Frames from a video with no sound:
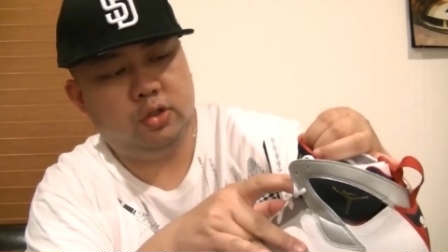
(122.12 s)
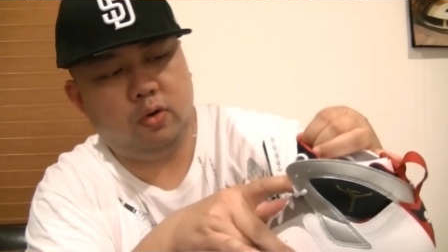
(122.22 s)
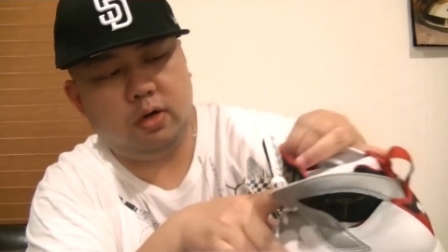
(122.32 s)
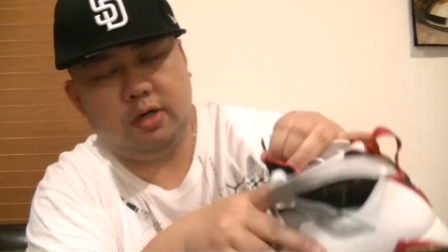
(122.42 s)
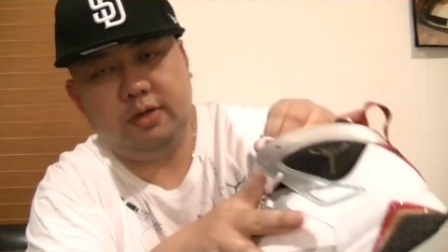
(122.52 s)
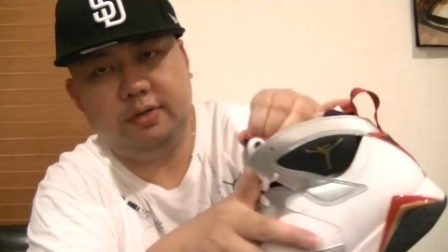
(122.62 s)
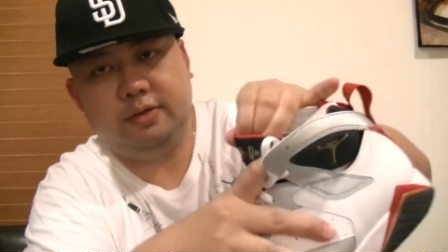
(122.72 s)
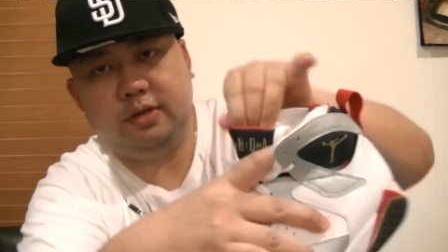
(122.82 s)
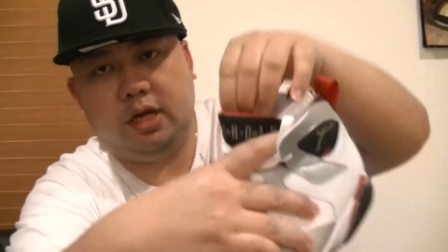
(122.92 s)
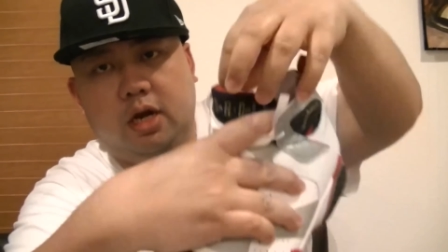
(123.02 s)
Jordan,
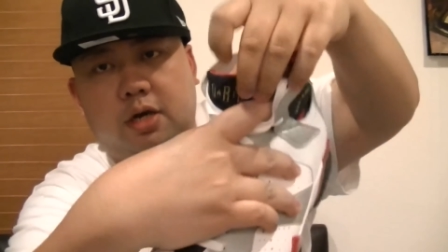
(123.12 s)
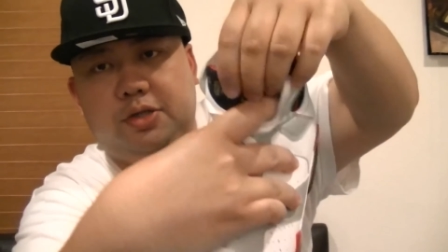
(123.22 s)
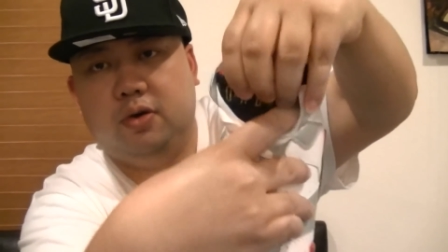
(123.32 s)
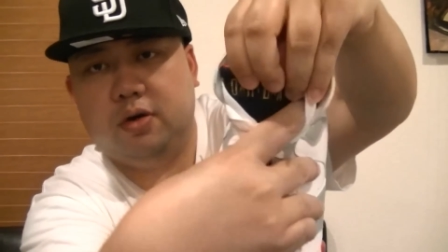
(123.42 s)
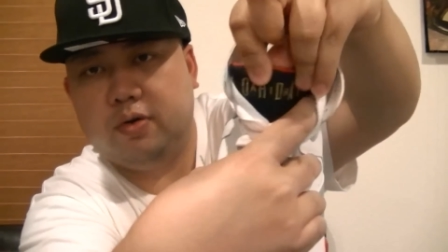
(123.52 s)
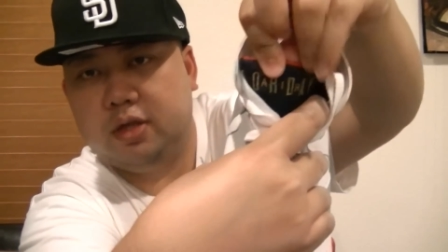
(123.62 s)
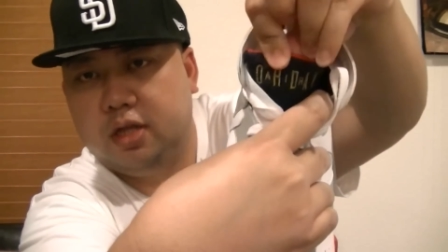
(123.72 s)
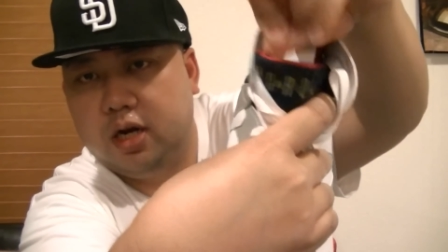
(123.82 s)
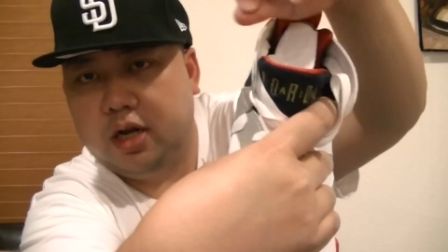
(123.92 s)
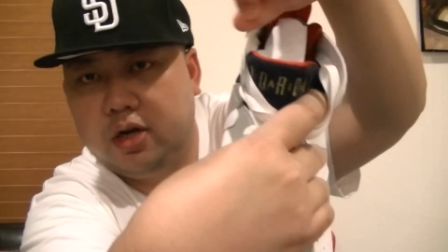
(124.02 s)
Air Jordan
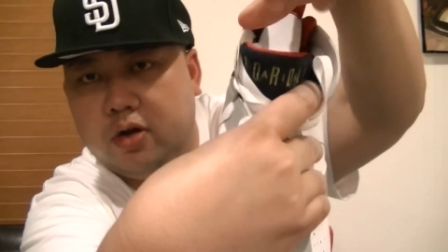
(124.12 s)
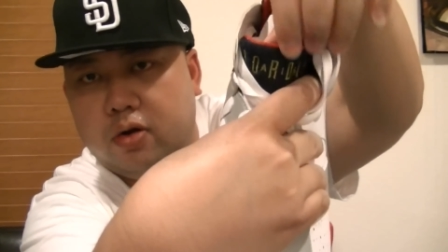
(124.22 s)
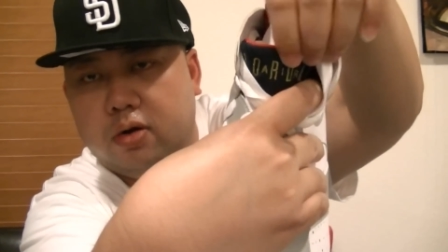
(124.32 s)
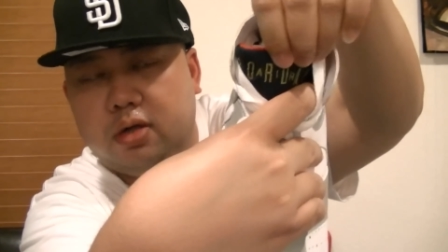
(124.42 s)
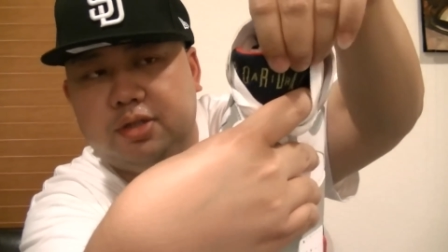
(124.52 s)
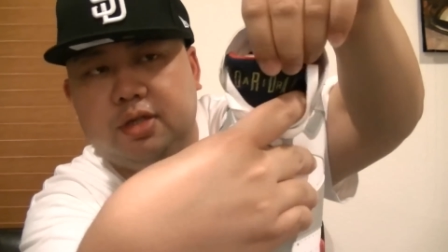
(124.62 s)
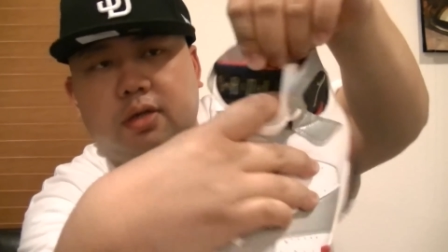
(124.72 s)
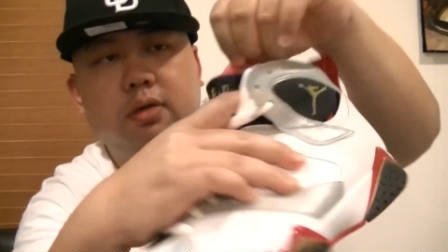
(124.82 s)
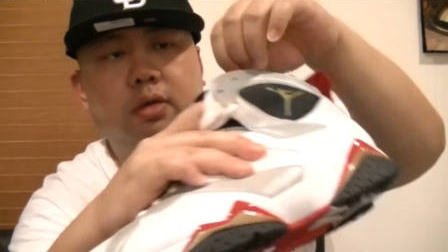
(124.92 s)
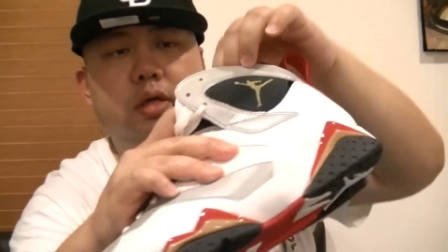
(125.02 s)
right there in gold,
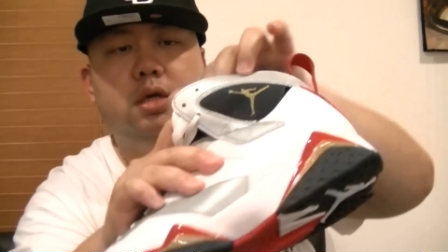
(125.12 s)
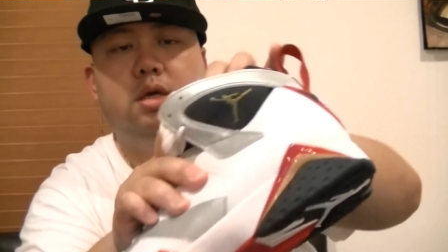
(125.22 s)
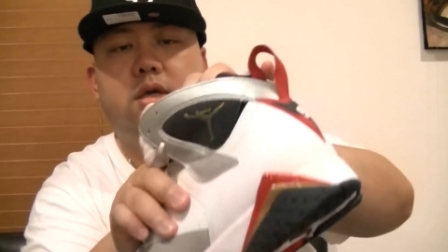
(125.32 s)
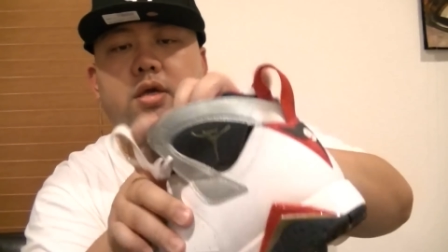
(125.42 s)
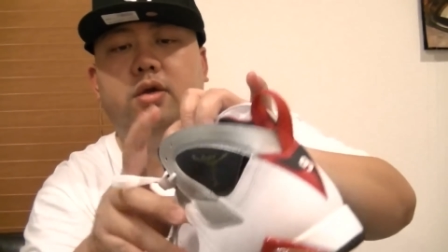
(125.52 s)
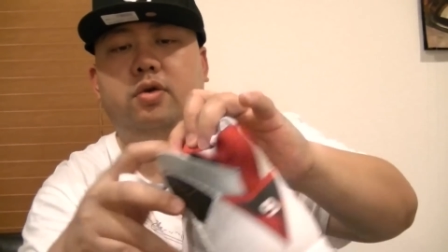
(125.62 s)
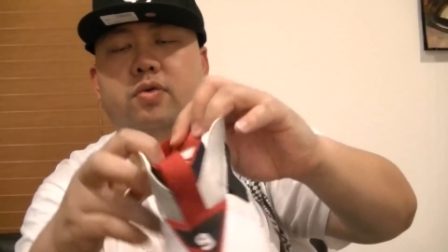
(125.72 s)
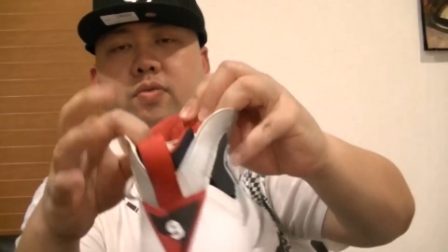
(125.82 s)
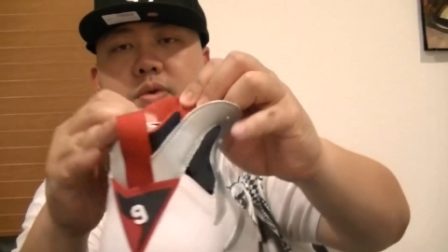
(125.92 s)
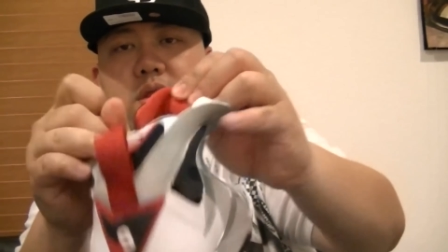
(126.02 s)
also
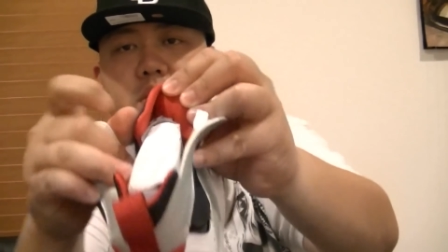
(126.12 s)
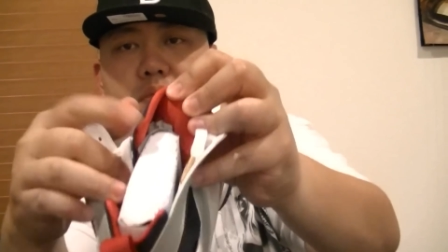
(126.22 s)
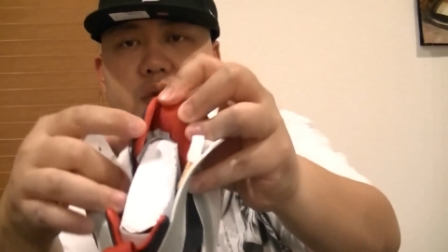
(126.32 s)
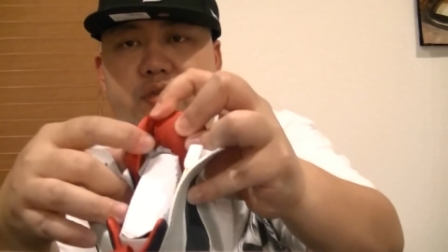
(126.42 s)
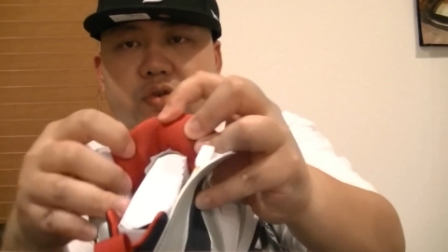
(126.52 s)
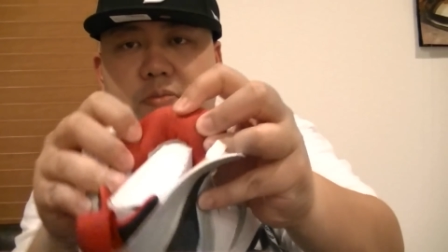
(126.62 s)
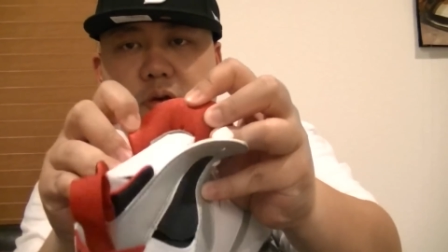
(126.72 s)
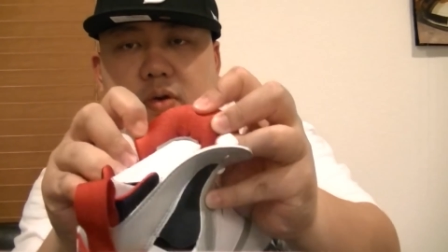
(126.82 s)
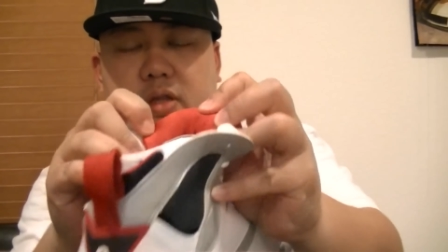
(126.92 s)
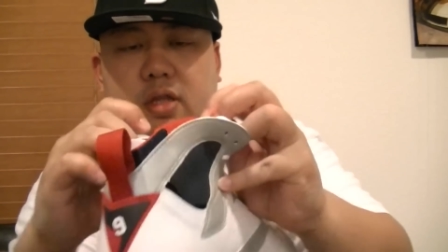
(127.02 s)
with the red
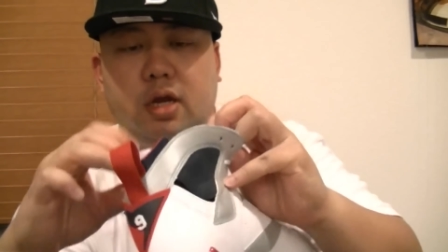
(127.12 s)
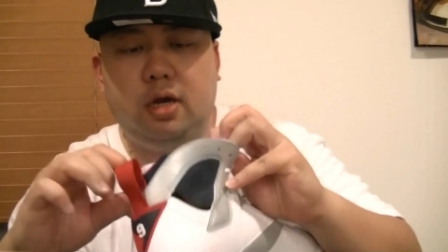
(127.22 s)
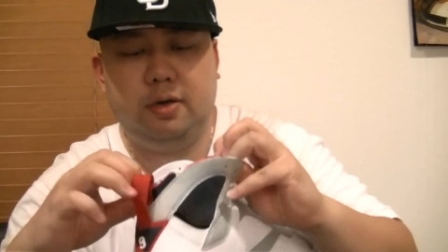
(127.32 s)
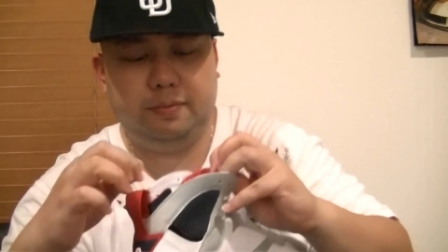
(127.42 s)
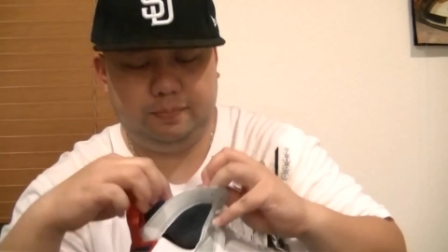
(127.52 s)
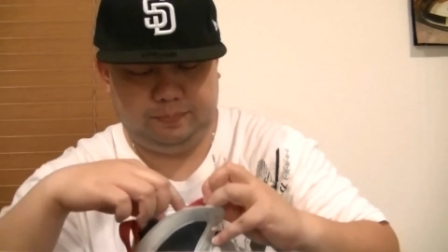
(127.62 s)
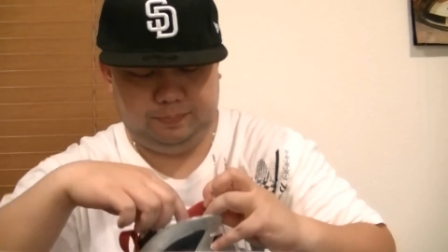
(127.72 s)
trimming right there.